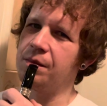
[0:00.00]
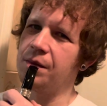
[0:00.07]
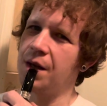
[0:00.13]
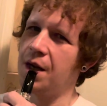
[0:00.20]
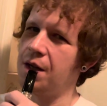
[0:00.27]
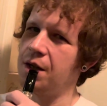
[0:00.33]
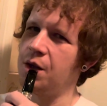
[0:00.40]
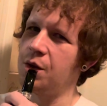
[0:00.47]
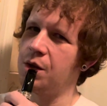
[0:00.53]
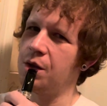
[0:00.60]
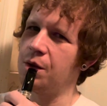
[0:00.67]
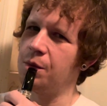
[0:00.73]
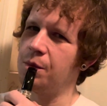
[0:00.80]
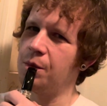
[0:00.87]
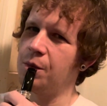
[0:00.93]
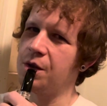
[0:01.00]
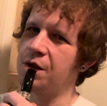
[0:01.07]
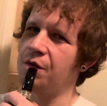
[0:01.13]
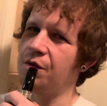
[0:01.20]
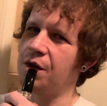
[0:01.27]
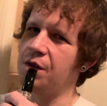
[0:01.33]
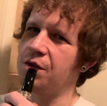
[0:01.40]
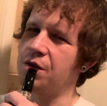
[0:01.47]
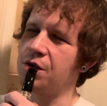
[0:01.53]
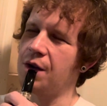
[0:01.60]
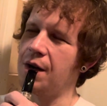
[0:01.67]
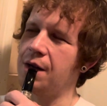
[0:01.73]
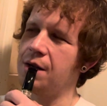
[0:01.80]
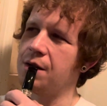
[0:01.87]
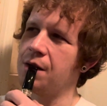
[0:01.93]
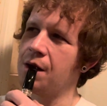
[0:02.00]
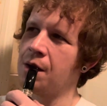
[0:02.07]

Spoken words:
on YouTube, which I found strange.